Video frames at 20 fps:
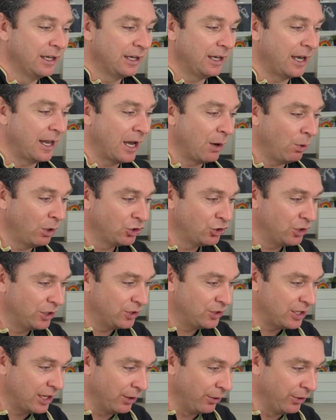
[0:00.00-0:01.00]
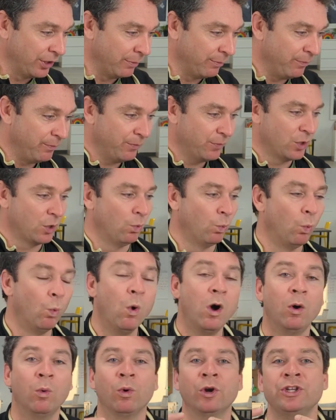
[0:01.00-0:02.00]
And I want you to tell them,
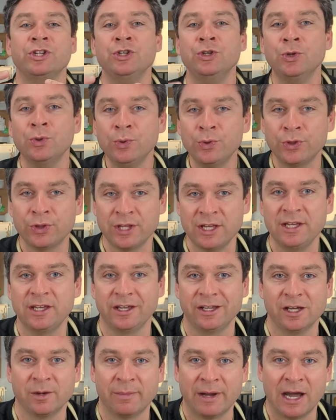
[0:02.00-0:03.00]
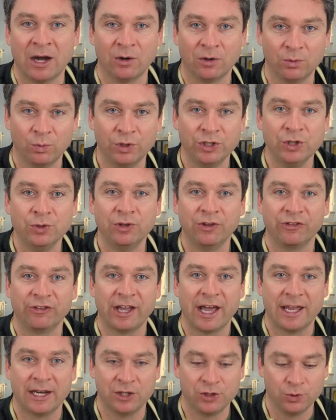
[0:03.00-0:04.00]
what were you thinking about when you
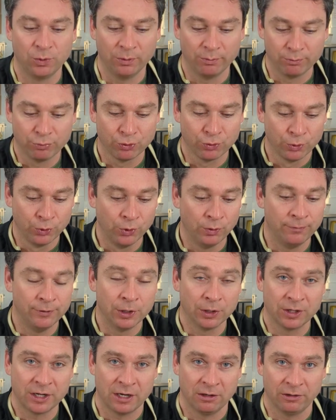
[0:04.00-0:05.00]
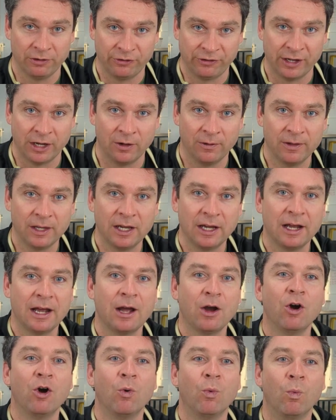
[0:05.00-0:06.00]
decided to improve your carousel?
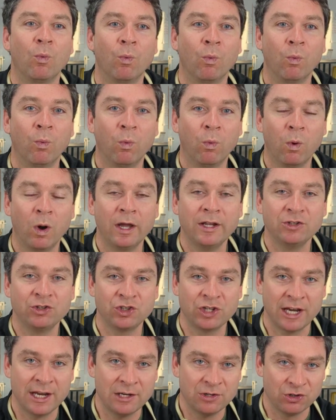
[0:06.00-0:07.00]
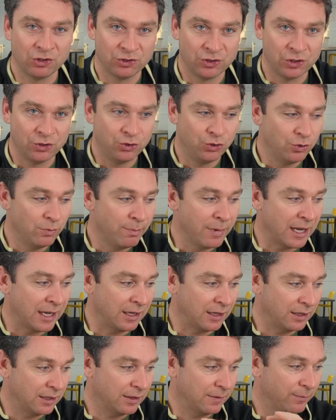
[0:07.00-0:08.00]
What changes did you
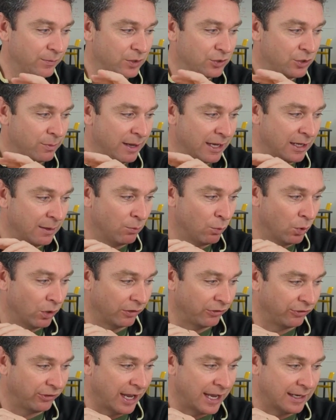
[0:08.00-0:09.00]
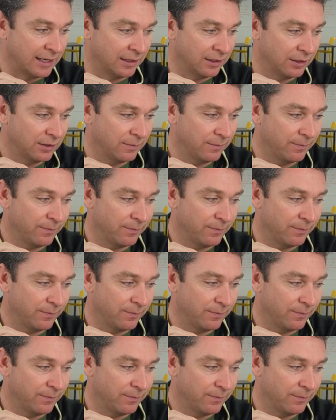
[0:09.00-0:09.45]
make to make it more exciting?